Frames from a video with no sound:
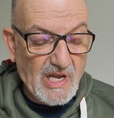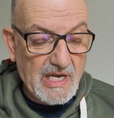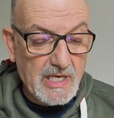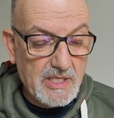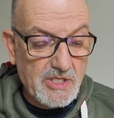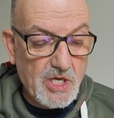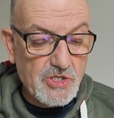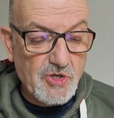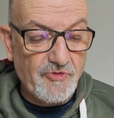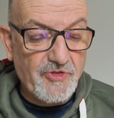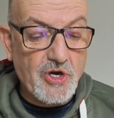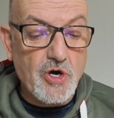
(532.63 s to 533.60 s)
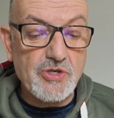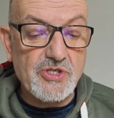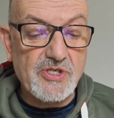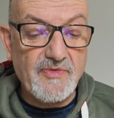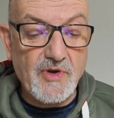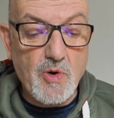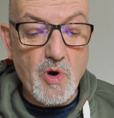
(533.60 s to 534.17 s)
It starts off, the costs
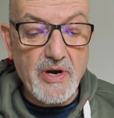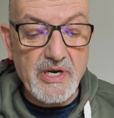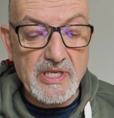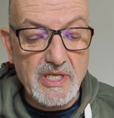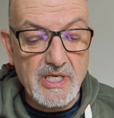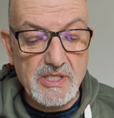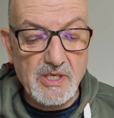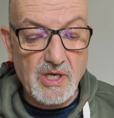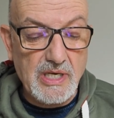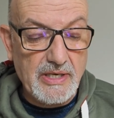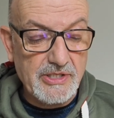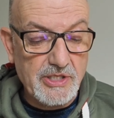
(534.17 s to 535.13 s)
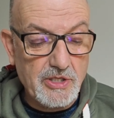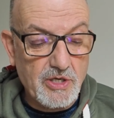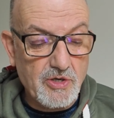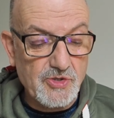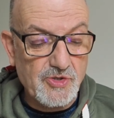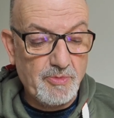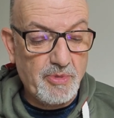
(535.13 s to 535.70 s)
of acquiring these are lower than the
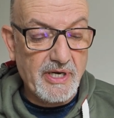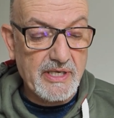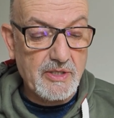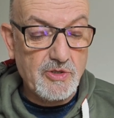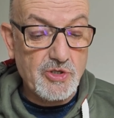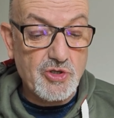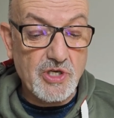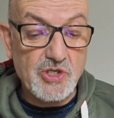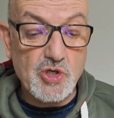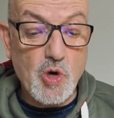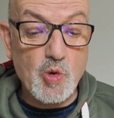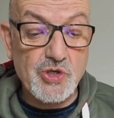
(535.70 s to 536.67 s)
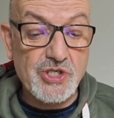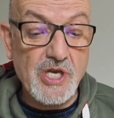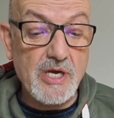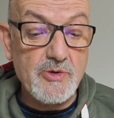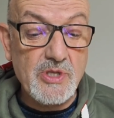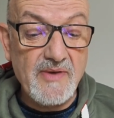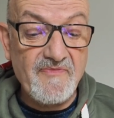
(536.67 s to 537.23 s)
costs of buying unit trusts, or so
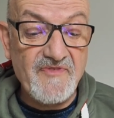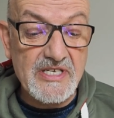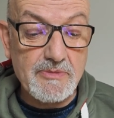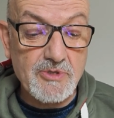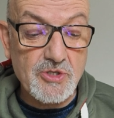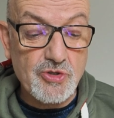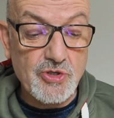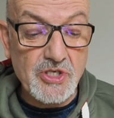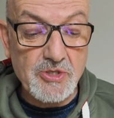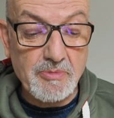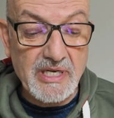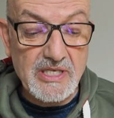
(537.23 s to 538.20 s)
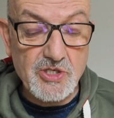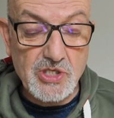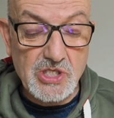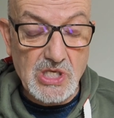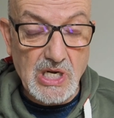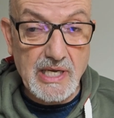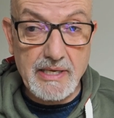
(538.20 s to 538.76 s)
the investment trust managers
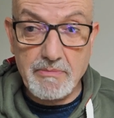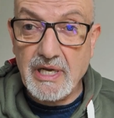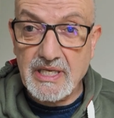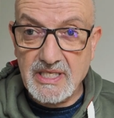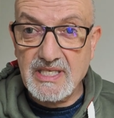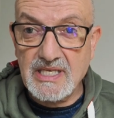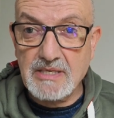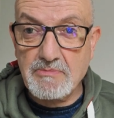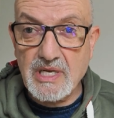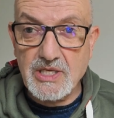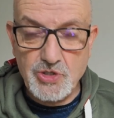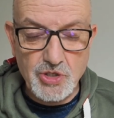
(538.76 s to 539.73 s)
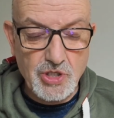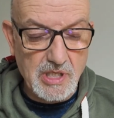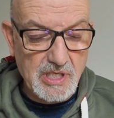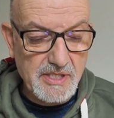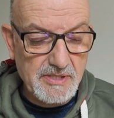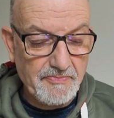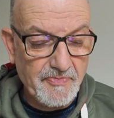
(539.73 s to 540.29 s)
claim, and indeed many
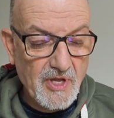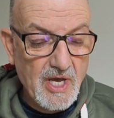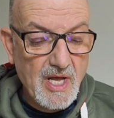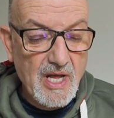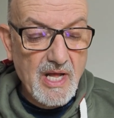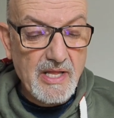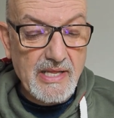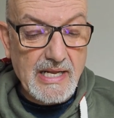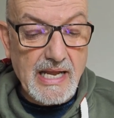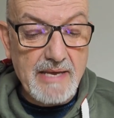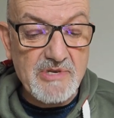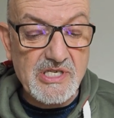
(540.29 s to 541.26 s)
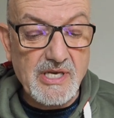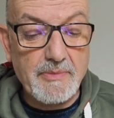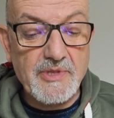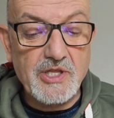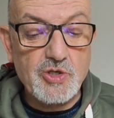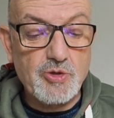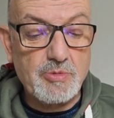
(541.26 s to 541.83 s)
journalists. The claim is
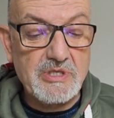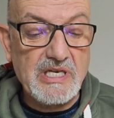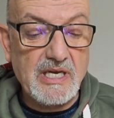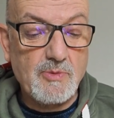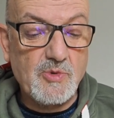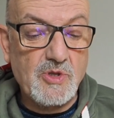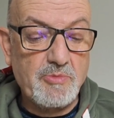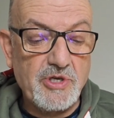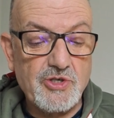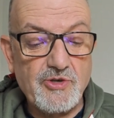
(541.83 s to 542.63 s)
something that should be taken with a pinch